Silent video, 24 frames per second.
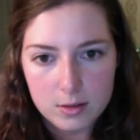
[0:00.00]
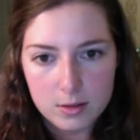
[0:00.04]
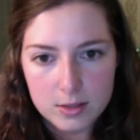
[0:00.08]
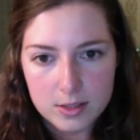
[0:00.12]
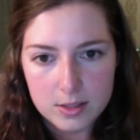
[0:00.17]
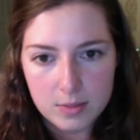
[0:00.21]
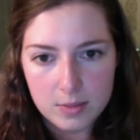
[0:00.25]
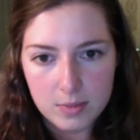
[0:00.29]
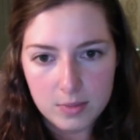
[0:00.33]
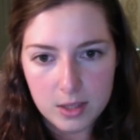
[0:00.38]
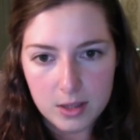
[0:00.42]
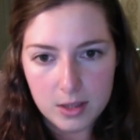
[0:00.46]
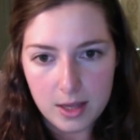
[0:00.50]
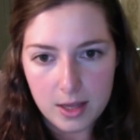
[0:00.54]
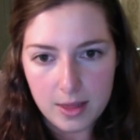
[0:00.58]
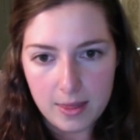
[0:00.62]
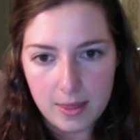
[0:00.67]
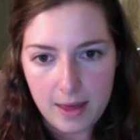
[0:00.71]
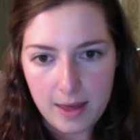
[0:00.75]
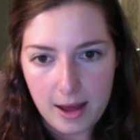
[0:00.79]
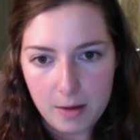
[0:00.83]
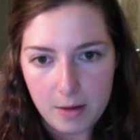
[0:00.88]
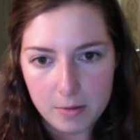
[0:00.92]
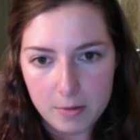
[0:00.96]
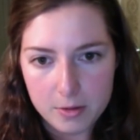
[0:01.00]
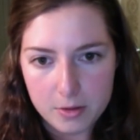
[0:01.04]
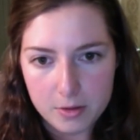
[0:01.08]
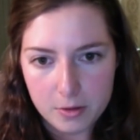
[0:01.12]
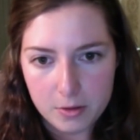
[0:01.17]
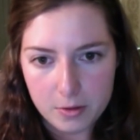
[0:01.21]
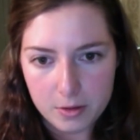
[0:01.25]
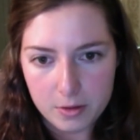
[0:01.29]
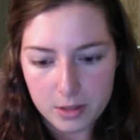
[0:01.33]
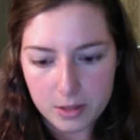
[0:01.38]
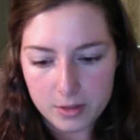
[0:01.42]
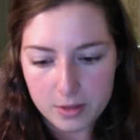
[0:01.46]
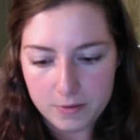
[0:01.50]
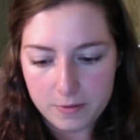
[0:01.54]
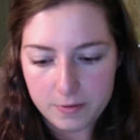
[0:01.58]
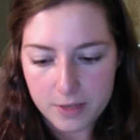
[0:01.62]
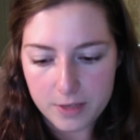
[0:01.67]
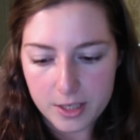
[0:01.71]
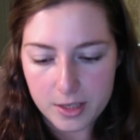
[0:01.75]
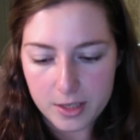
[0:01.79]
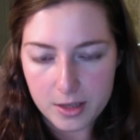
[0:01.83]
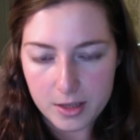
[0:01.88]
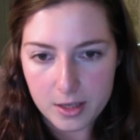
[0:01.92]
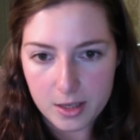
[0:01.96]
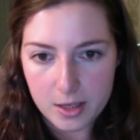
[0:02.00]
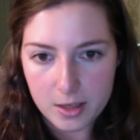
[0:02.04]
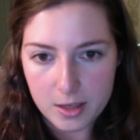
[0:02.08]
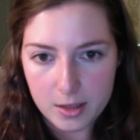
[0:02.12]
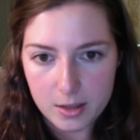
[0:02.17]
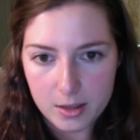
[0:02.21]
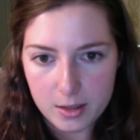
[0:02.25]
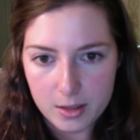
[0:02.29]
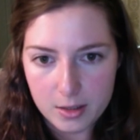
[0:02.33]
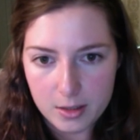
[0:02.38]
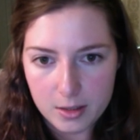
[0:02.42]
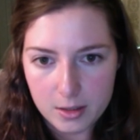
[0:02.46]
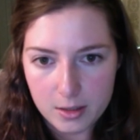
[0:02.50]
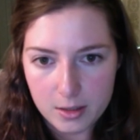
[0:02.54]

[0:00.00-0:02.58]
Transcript: something like that would totally fit in there.